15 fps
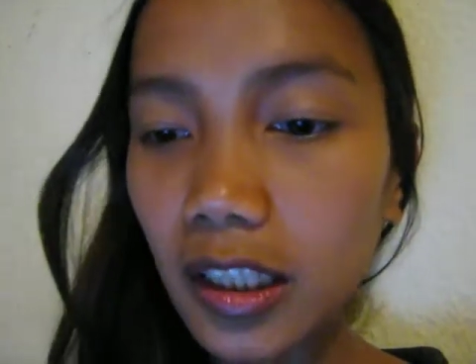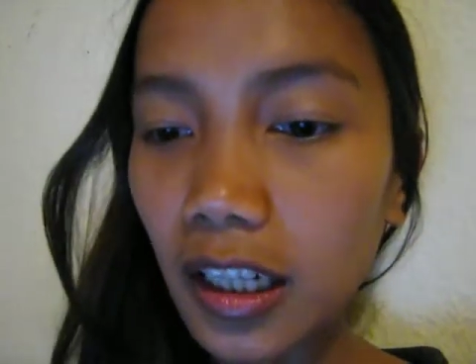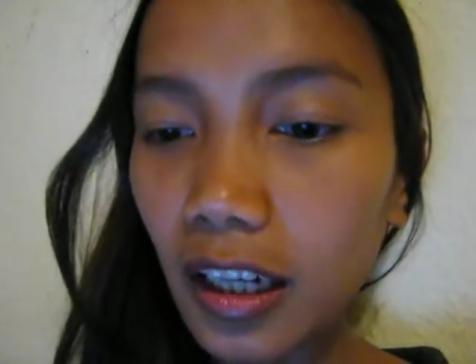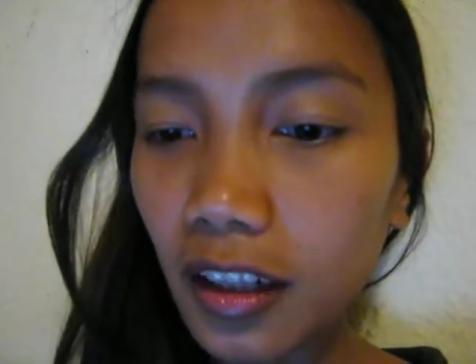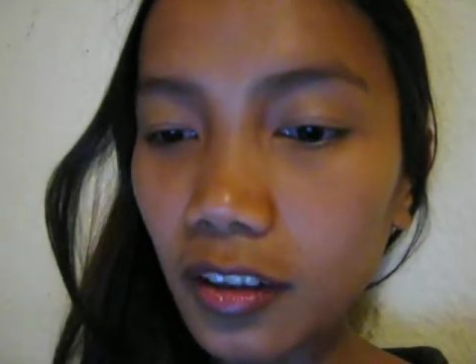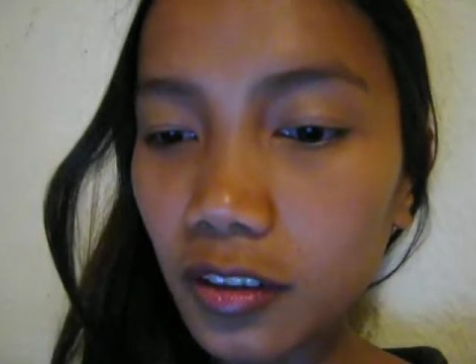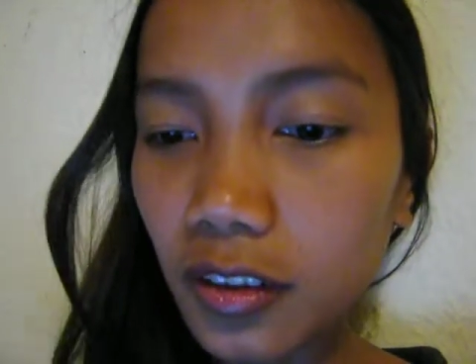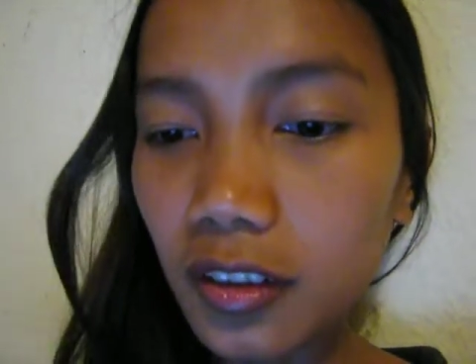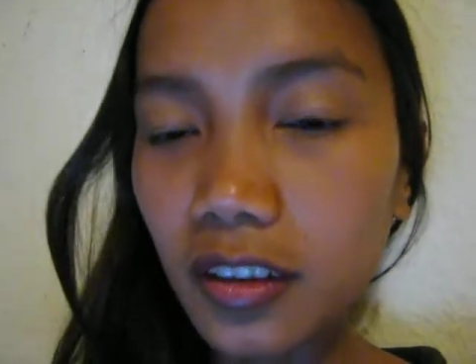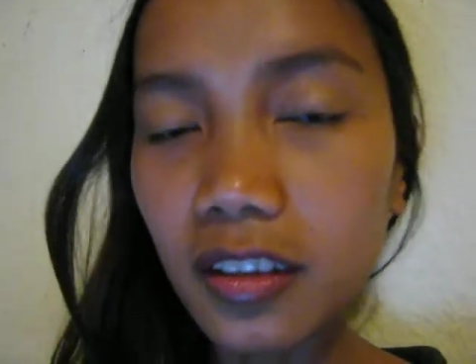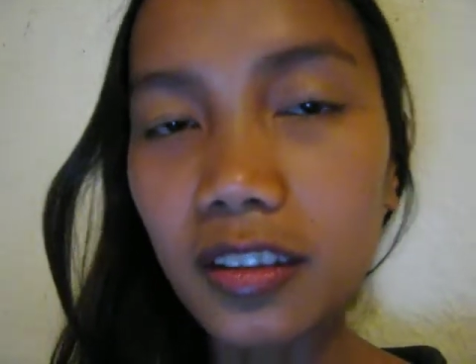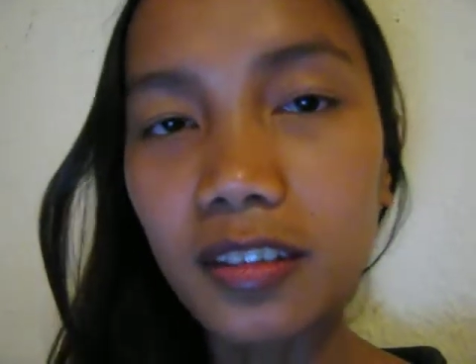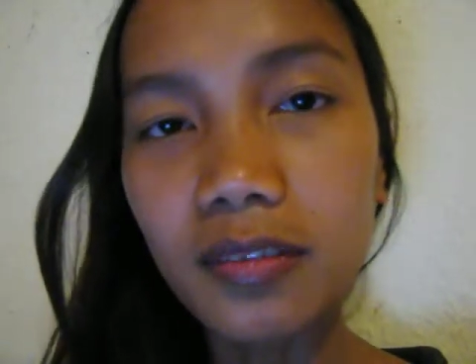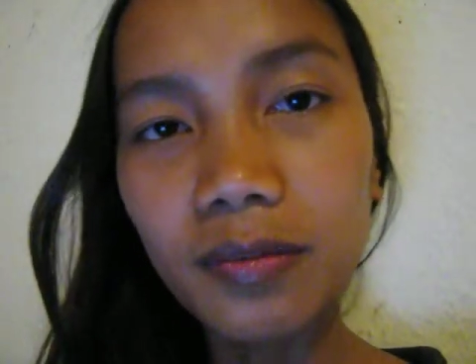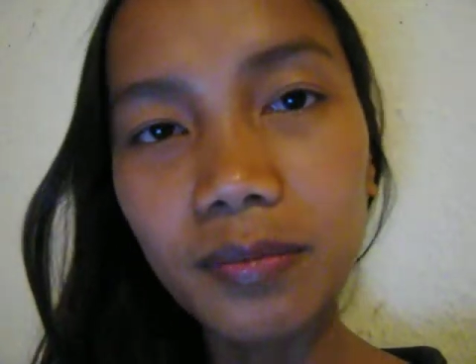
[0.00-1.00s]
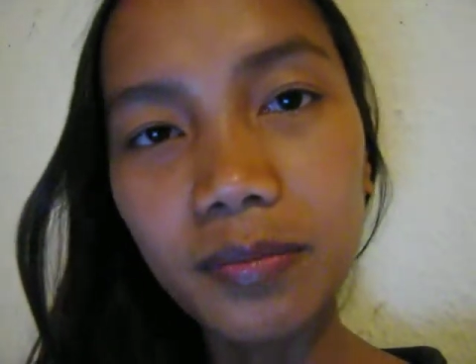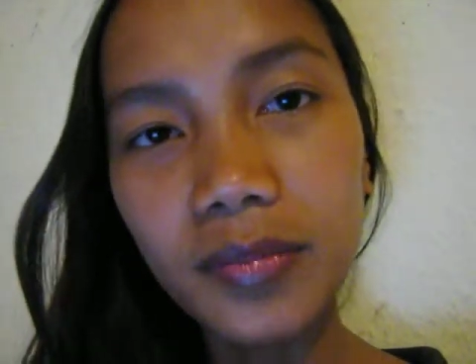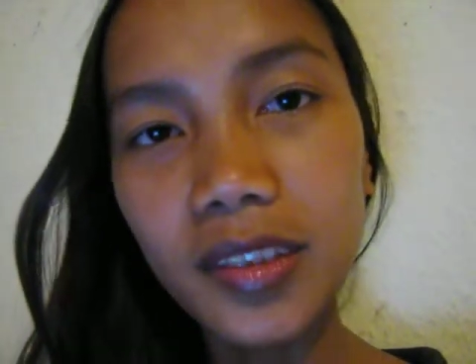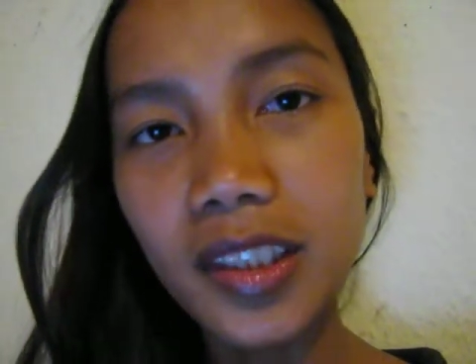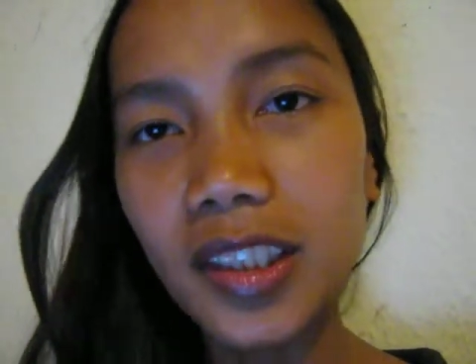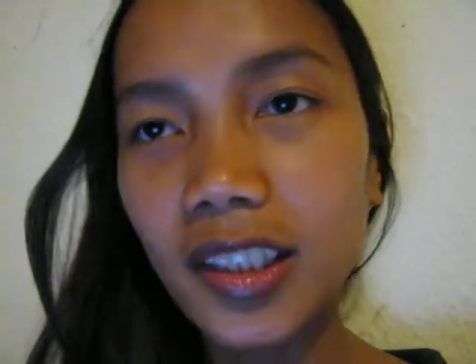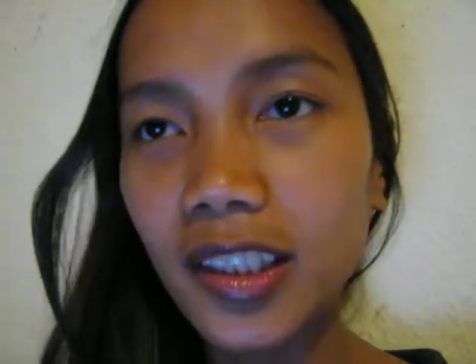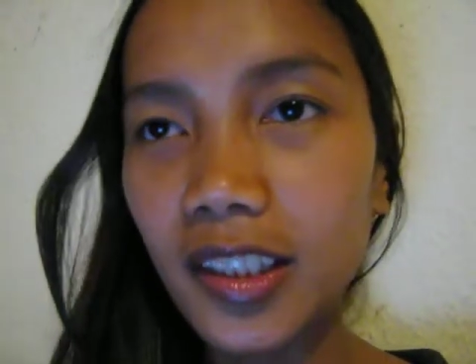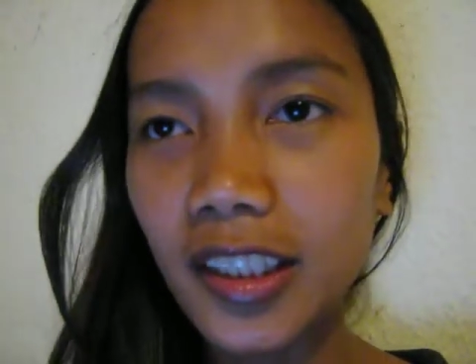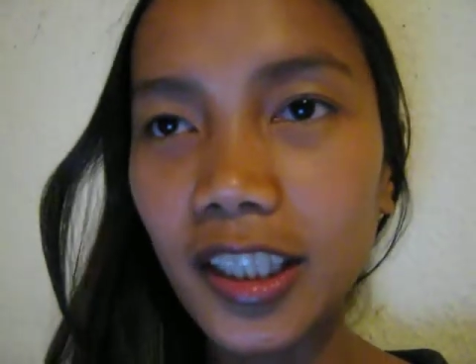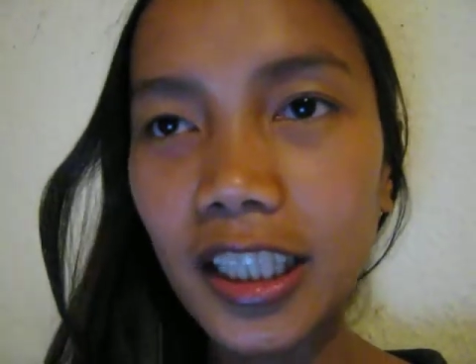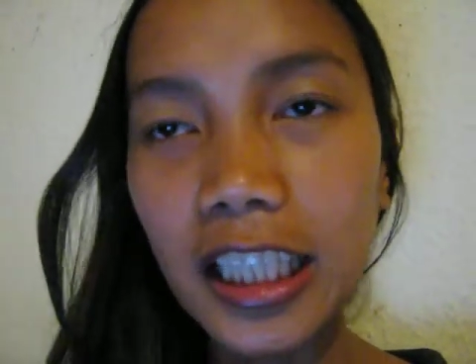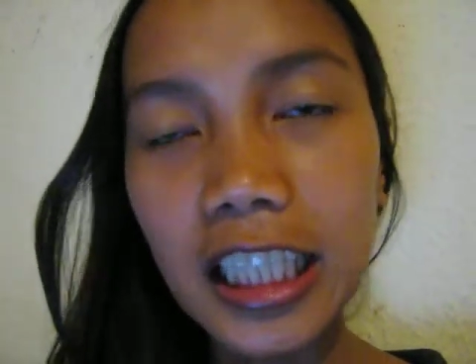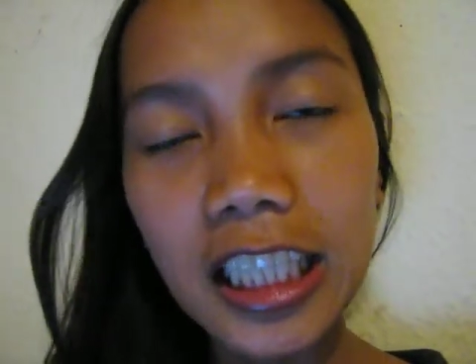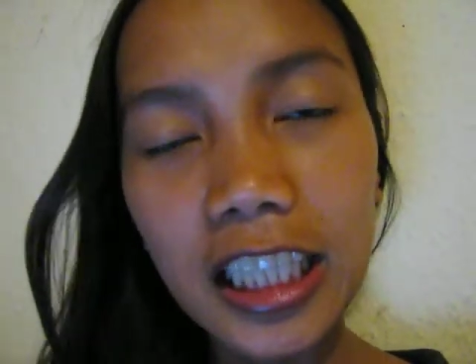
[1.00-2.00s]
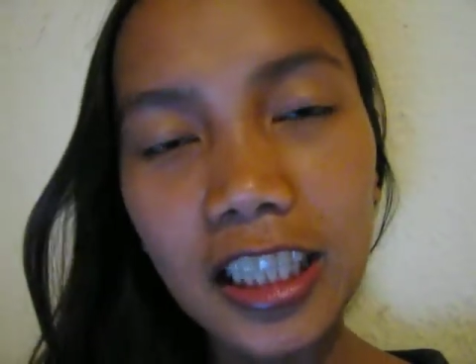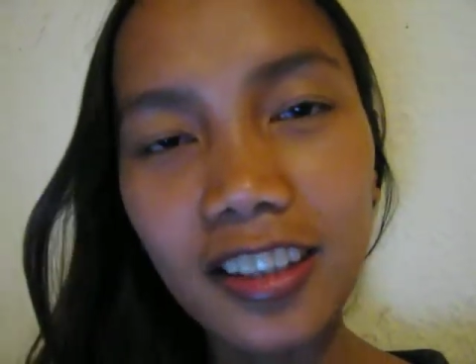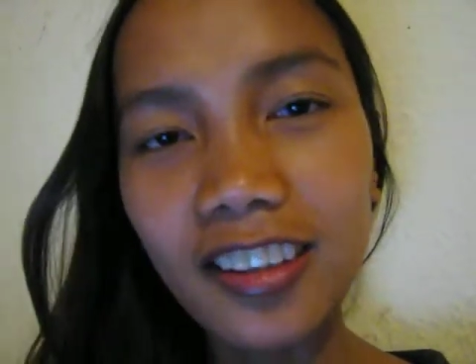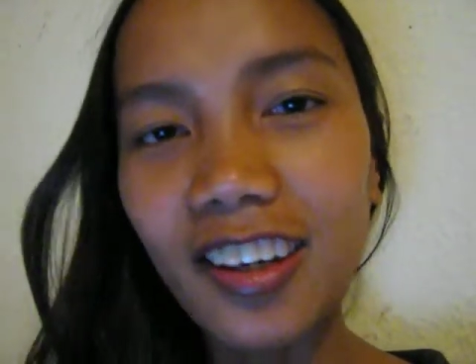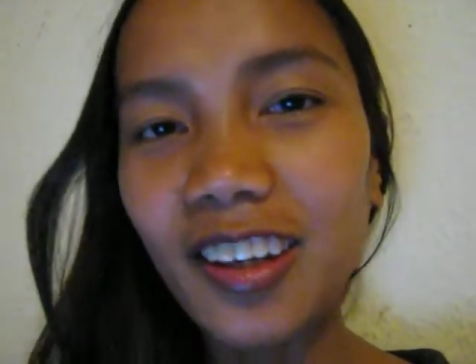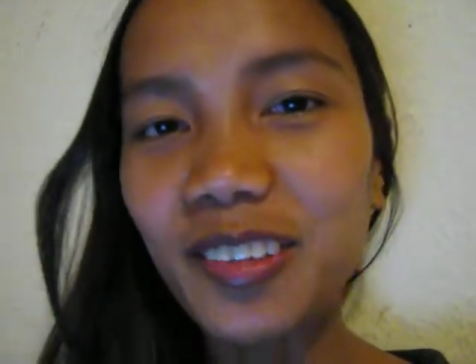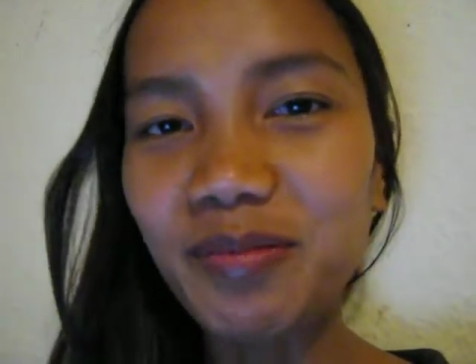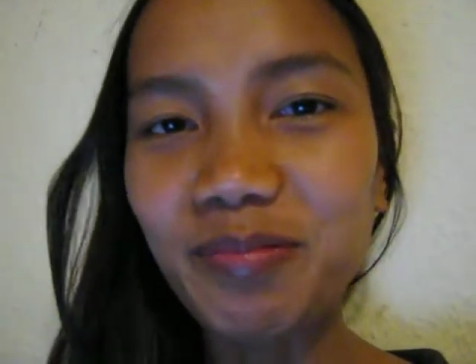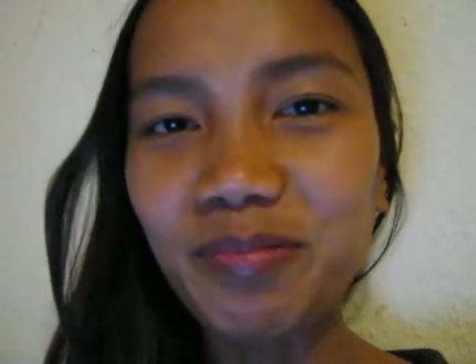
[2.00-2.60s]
cat or clean. Yeah.